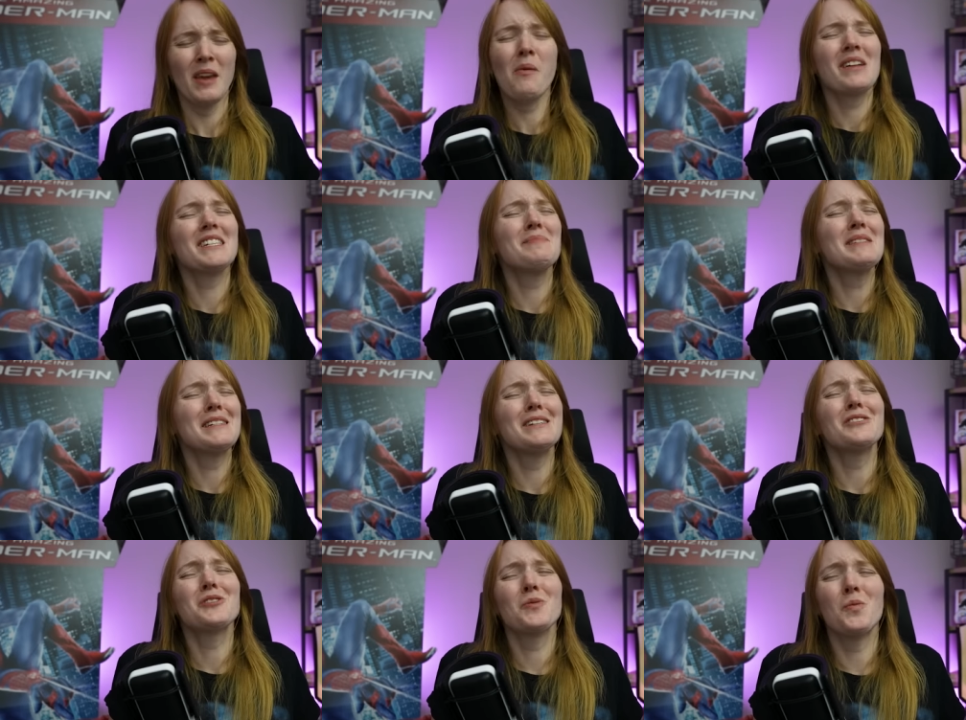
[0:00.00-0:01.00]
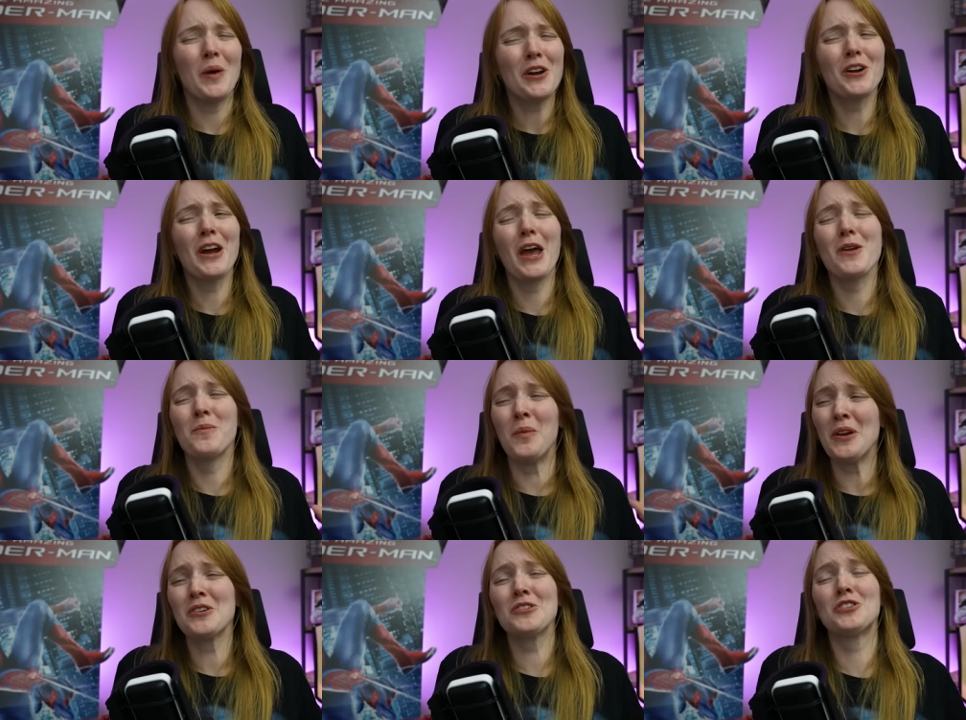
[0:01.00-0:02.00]
He wants to be seen as a winner, and
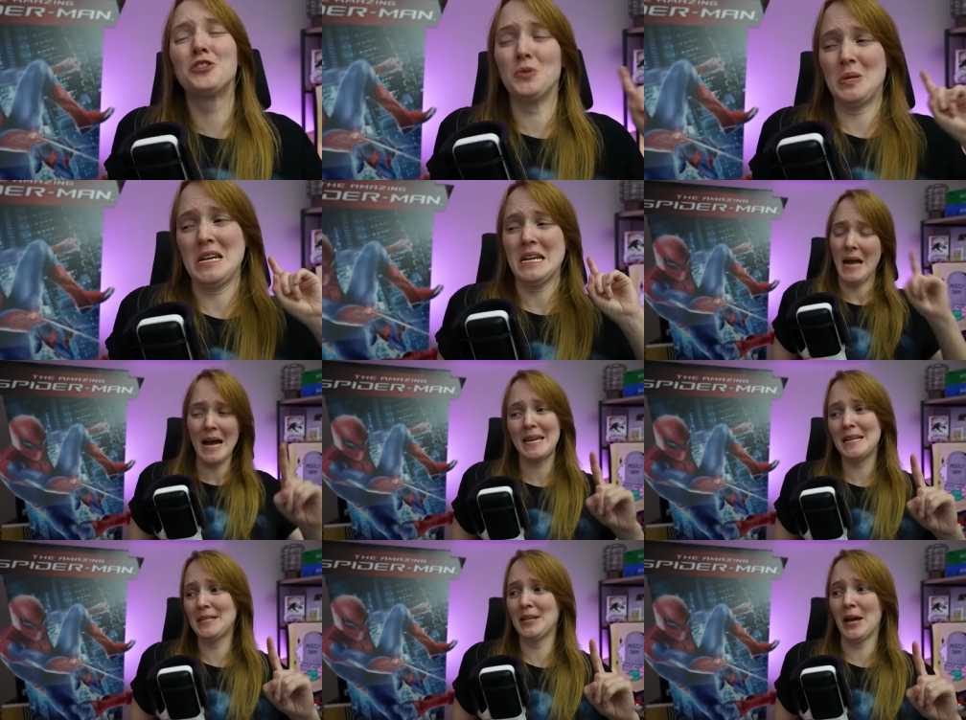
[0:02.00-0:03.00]
winners do not get